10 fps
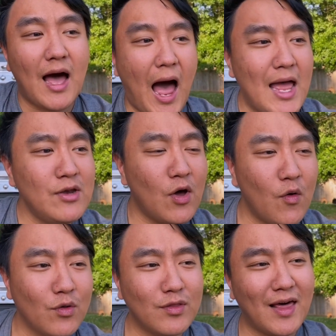I
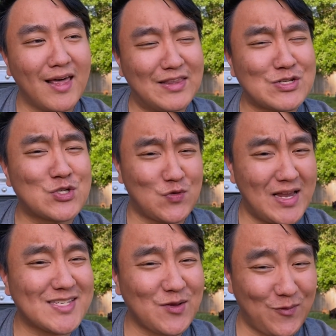know the
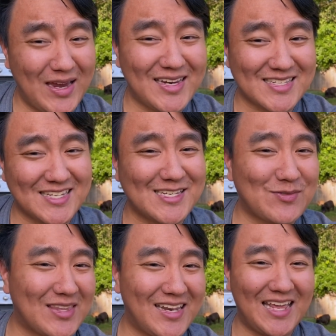strengths and weaknesses
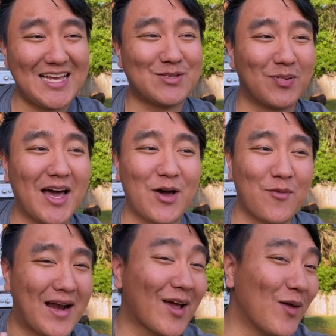within each blood
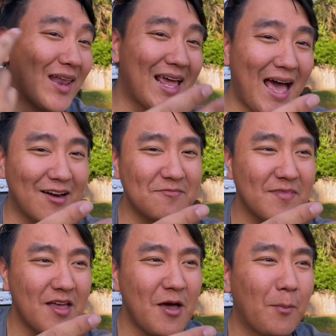when I go look at them.
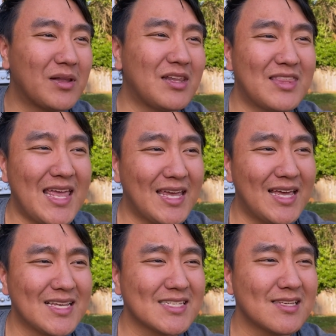But the thing
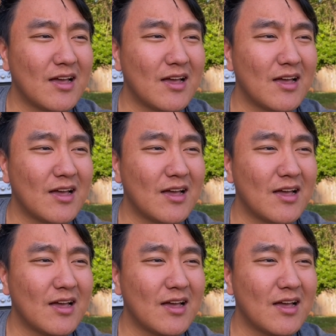is,